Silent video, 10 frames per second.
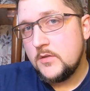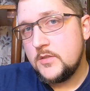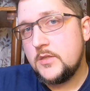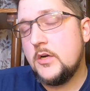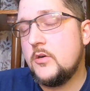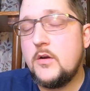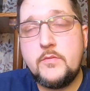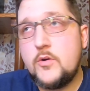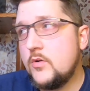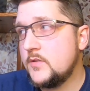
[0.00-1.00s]
So,
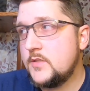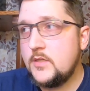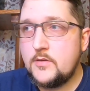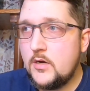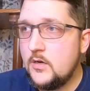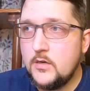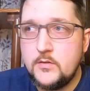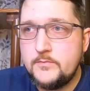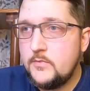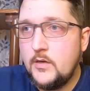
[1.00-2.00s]
of course, there are,